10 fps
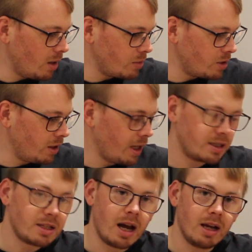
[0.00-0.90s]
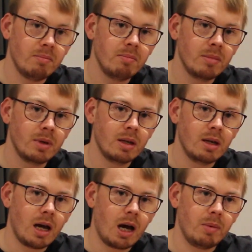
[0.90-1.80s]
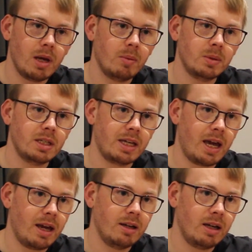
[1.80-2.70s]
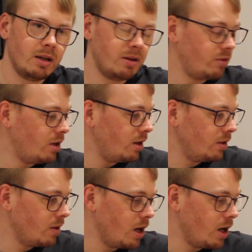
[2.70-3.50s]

So next time I'll be able to get either